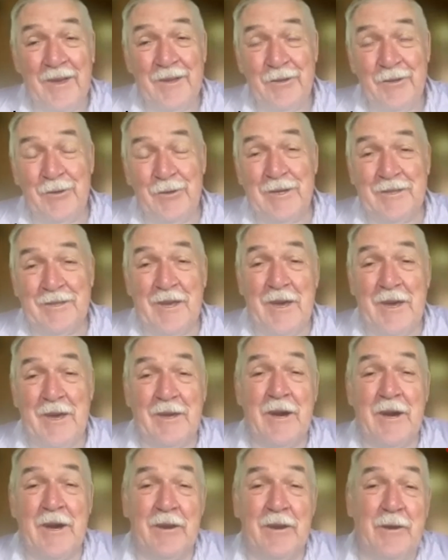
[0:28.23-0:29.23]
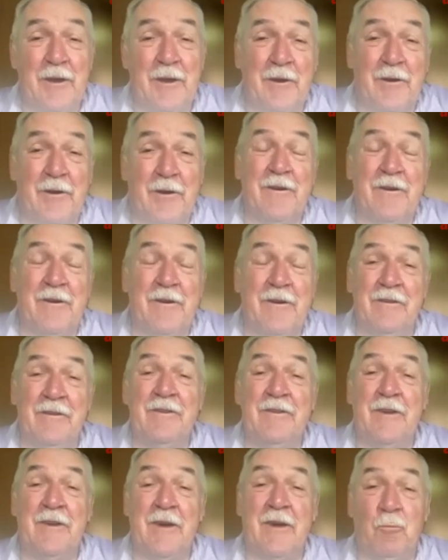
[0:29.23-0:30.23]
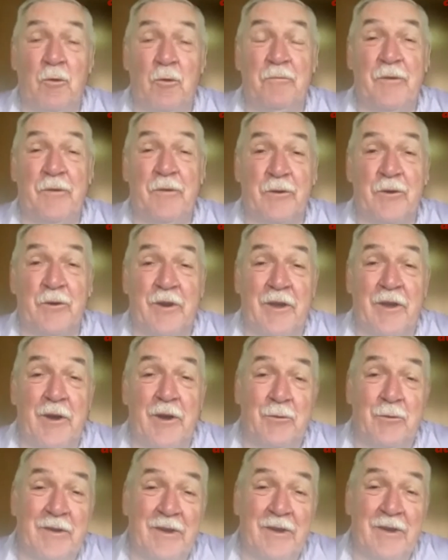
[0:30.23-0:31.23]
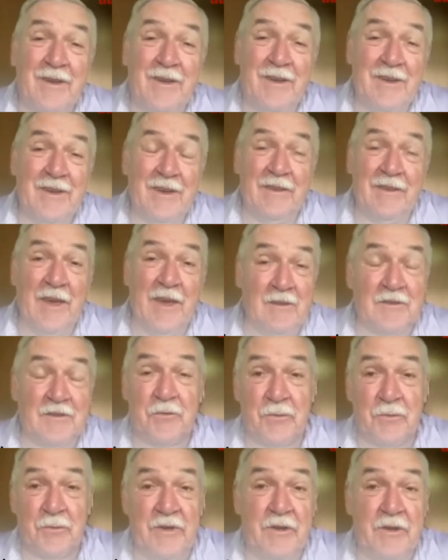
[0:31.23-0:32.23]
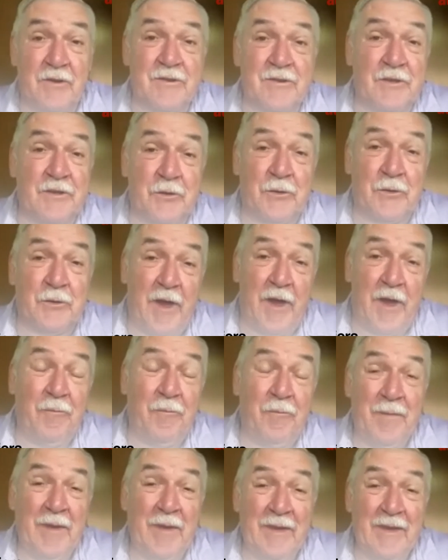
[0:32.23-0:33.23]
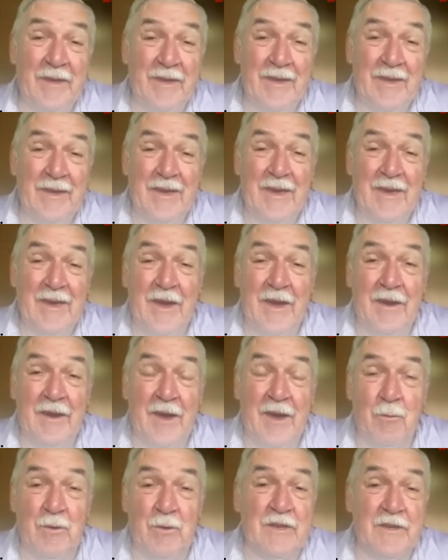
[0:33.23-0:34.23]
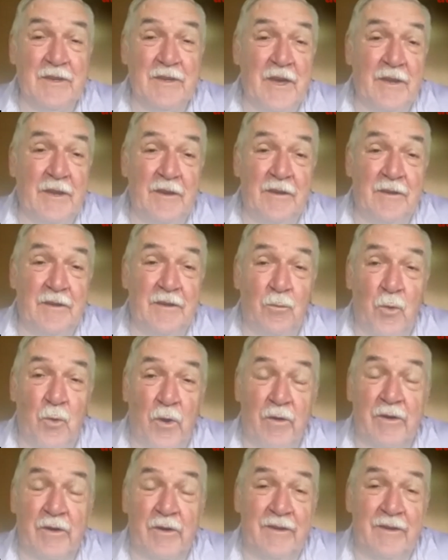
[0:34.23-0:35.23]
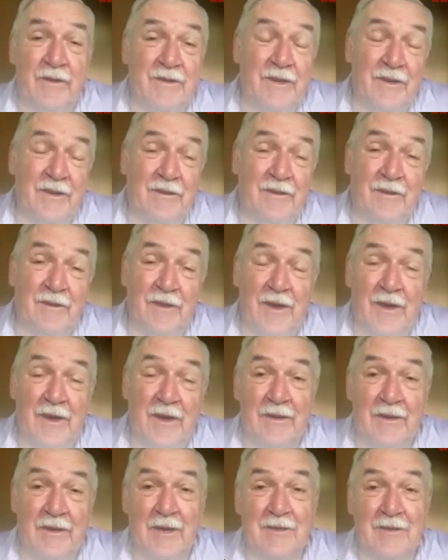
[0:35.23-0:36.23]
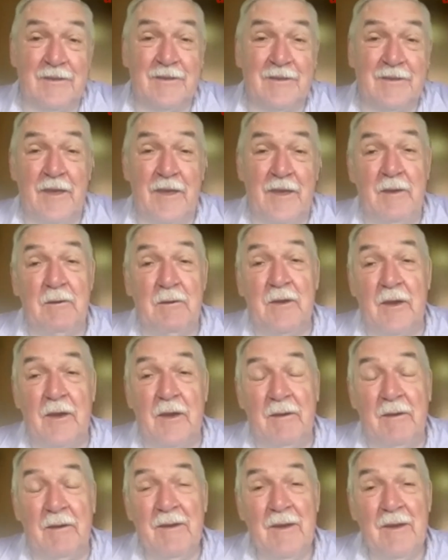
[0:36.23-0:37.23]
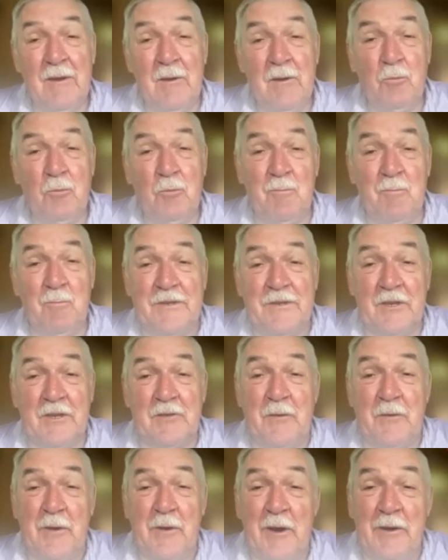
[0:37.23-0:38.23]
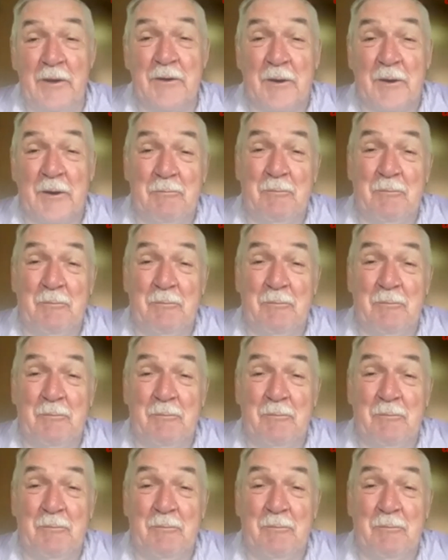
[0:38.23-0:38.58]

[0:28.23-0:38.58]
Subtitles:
You get the heck out of here, and we'll figure it out." And that's 3 years ago now. And I was intending to work until I guess they put me 6 feet under.